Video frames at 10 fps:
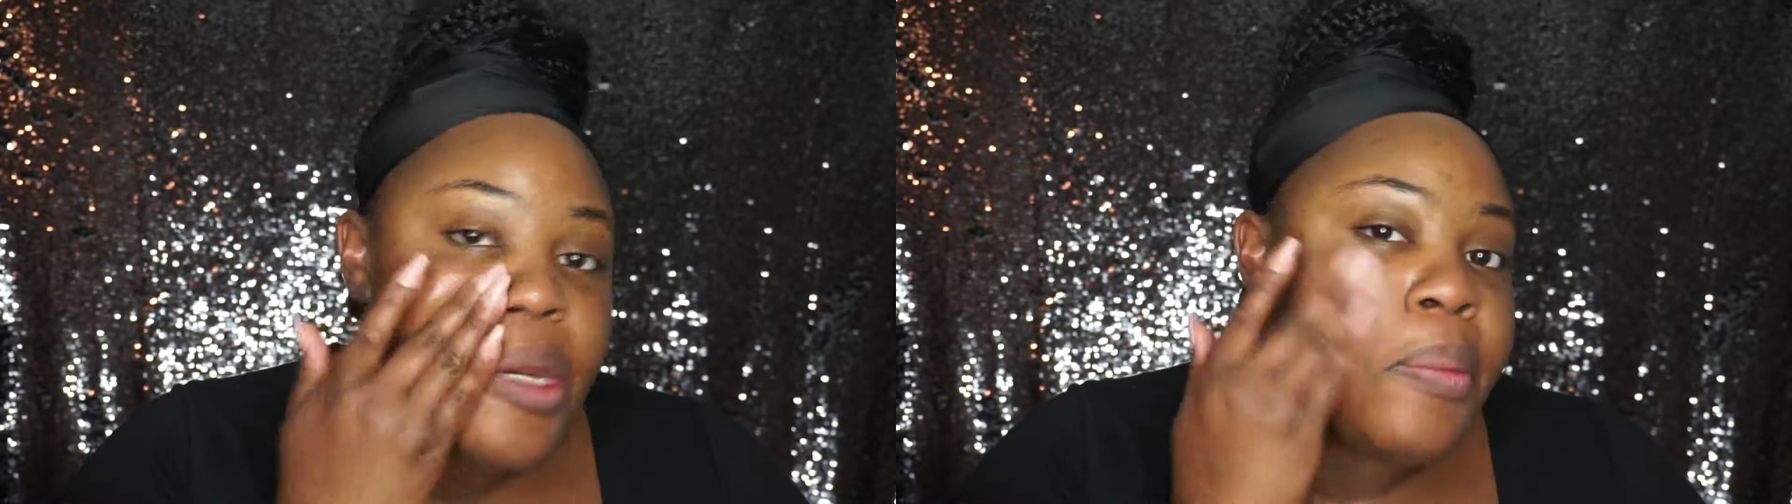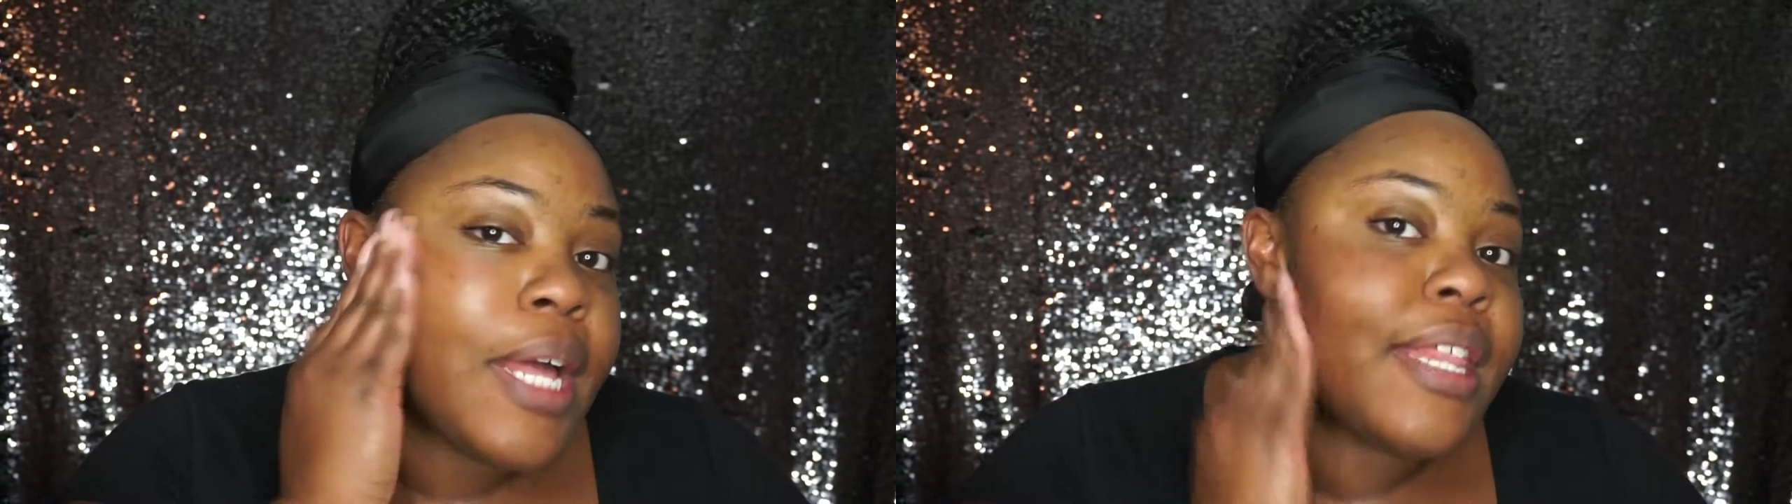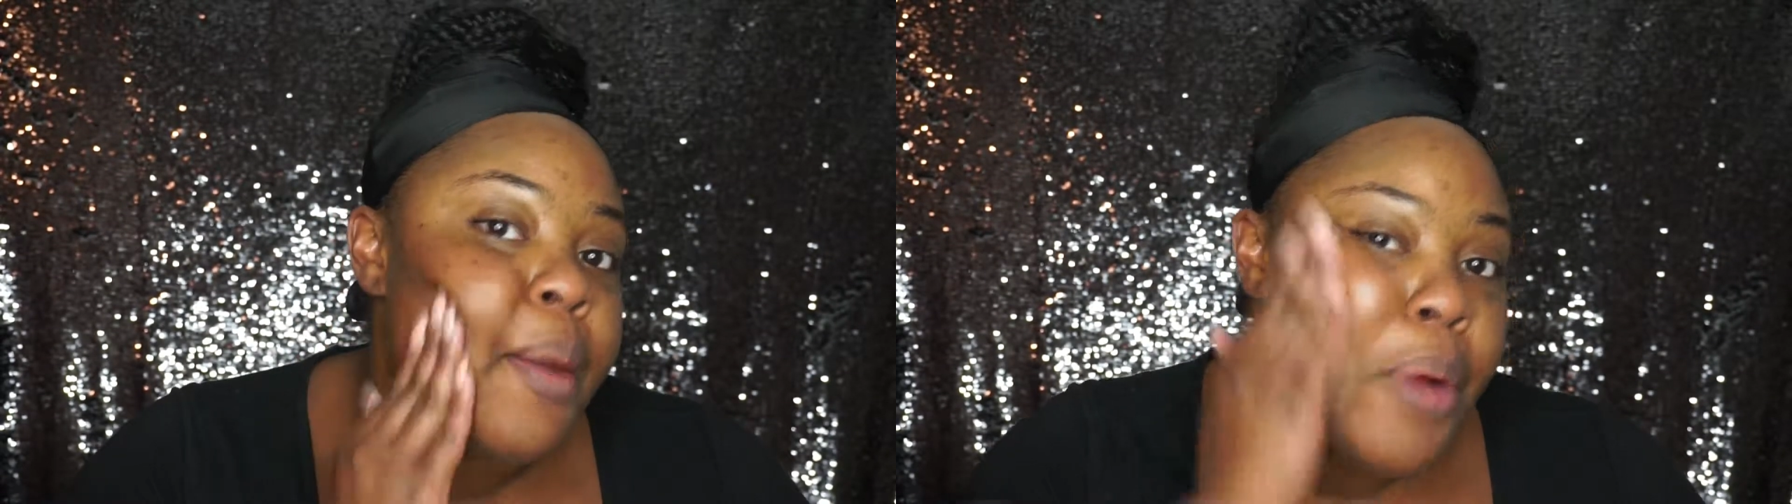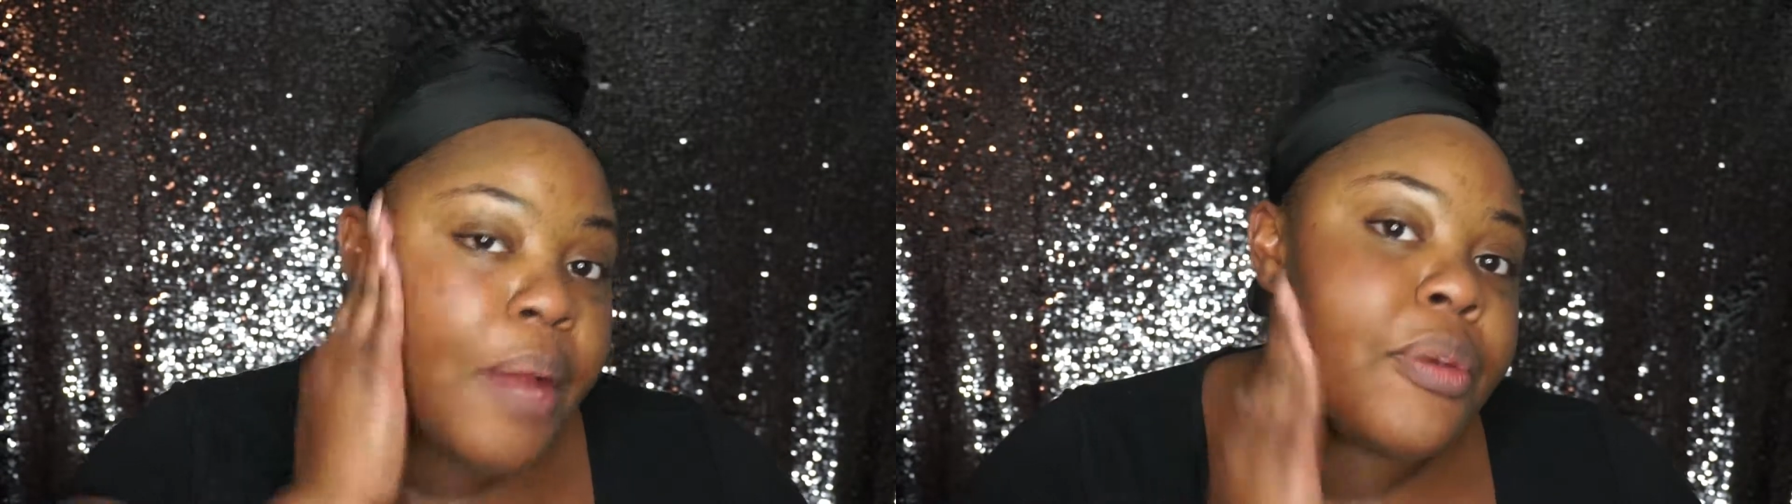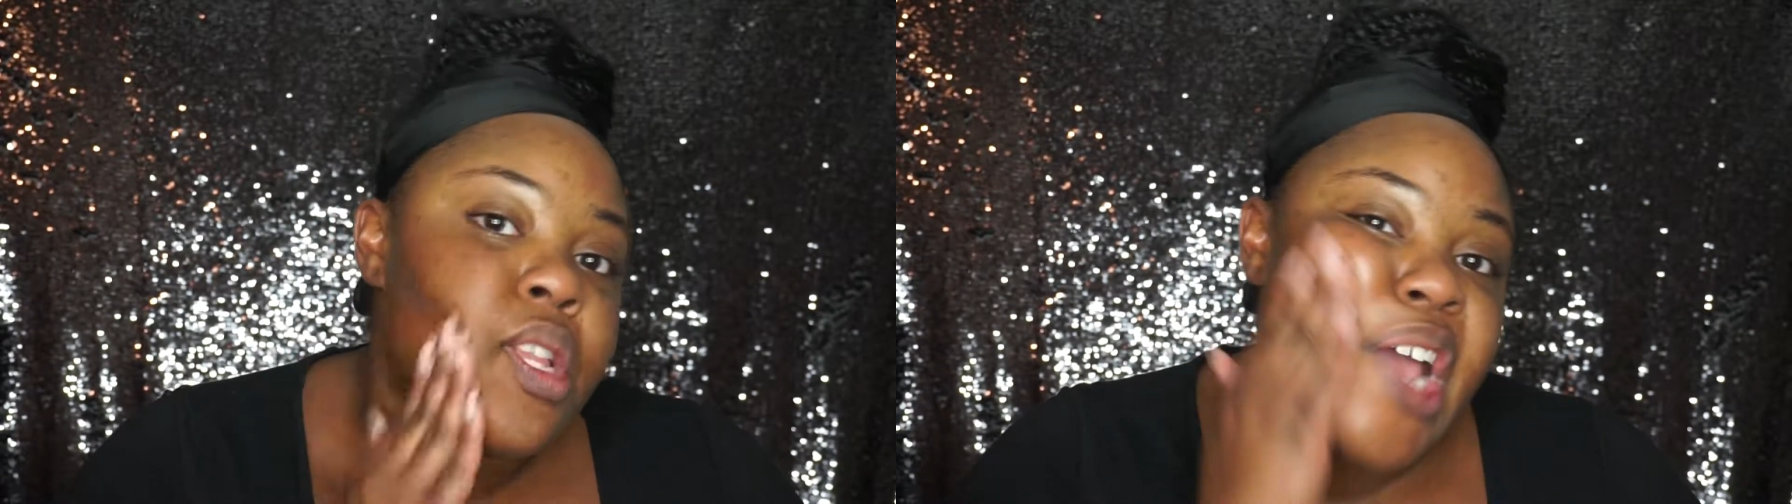apply that
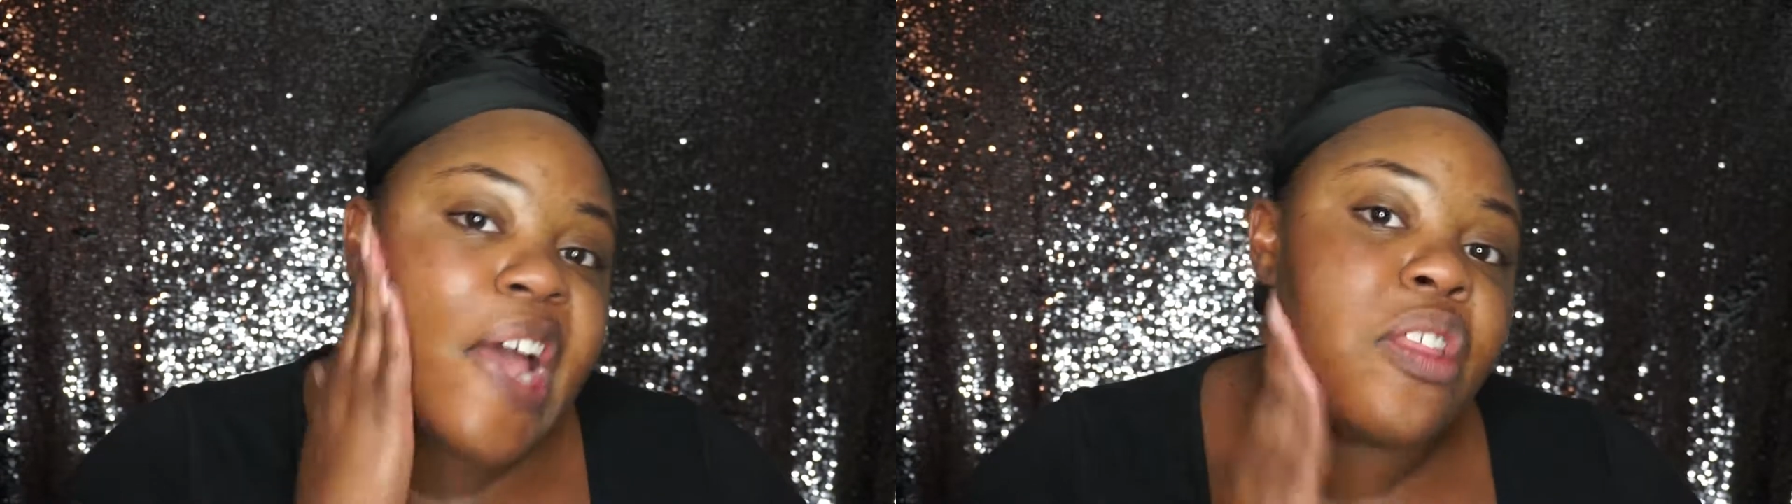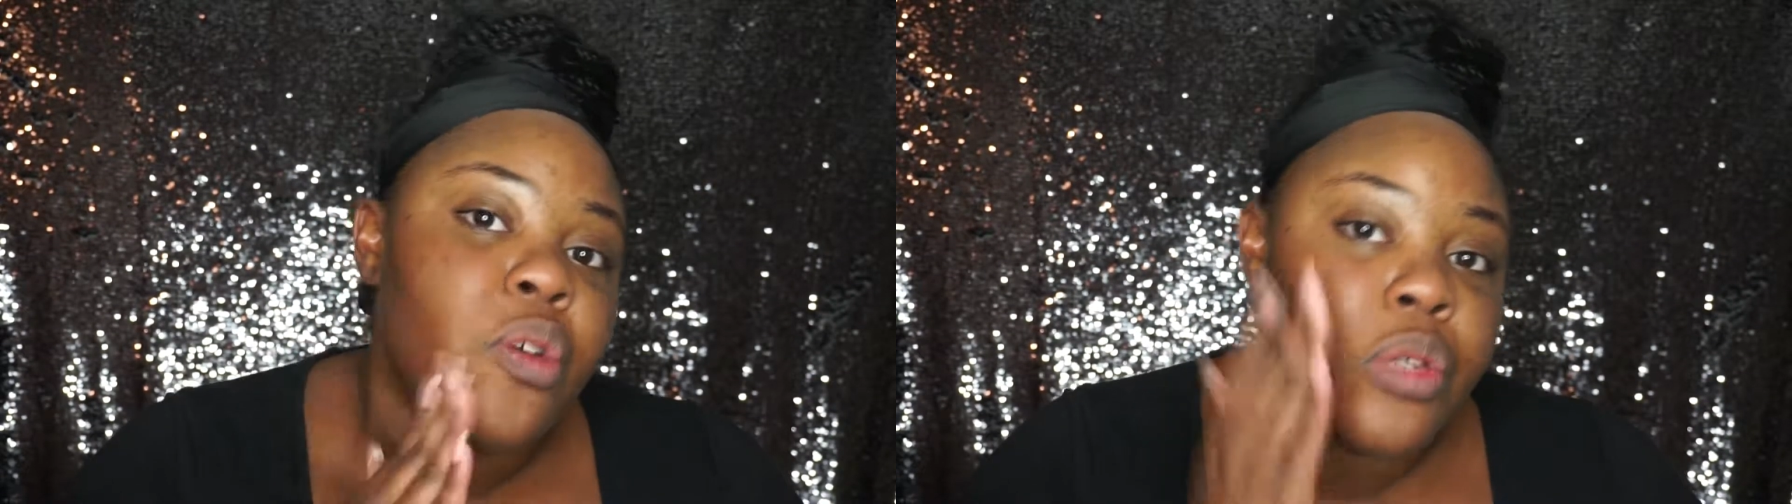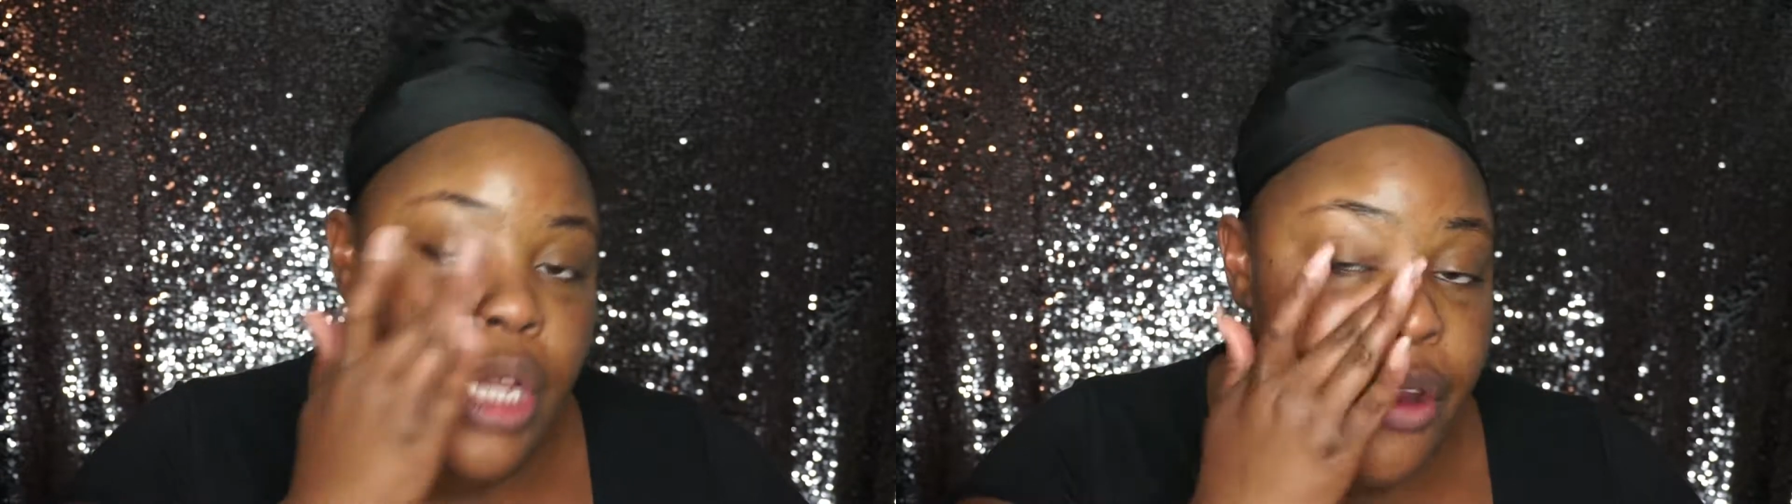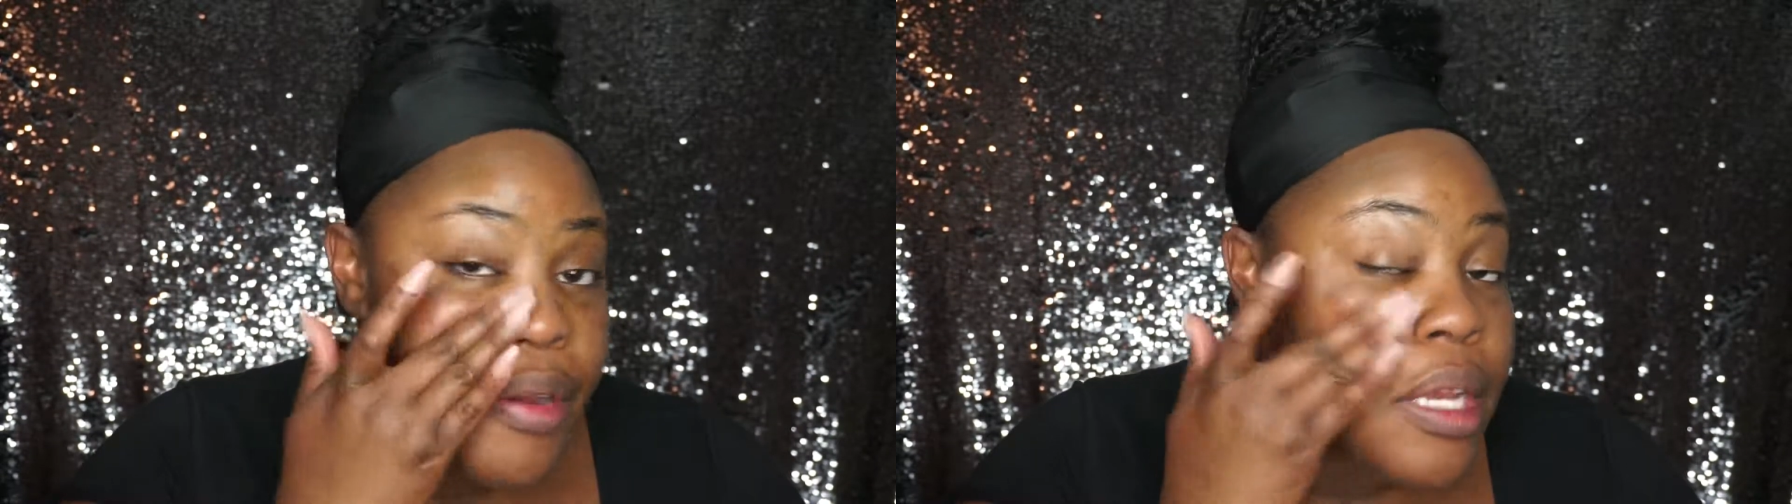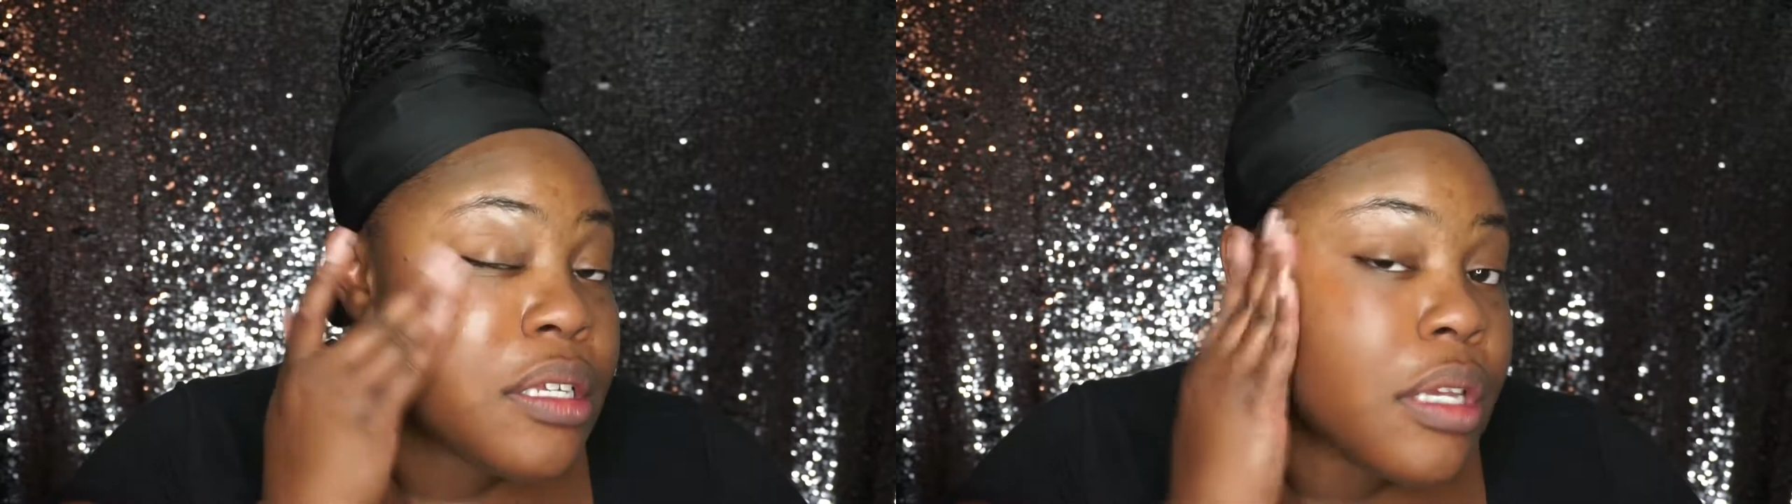primer in those
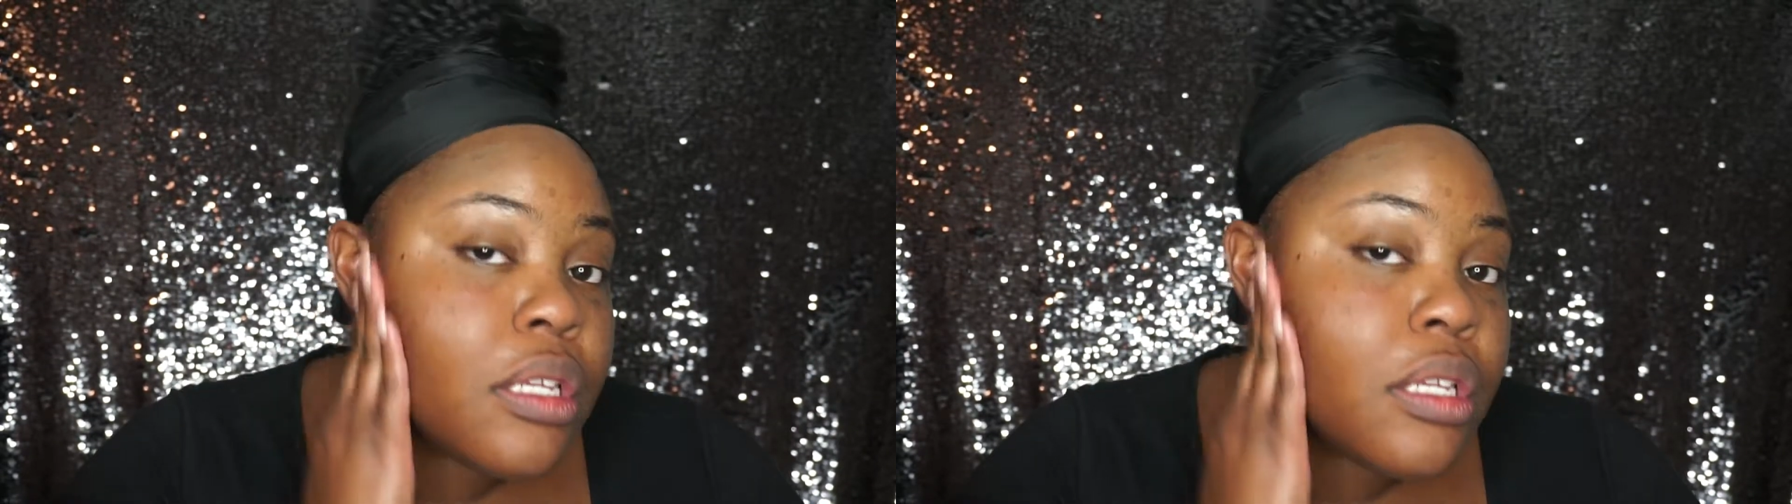areas.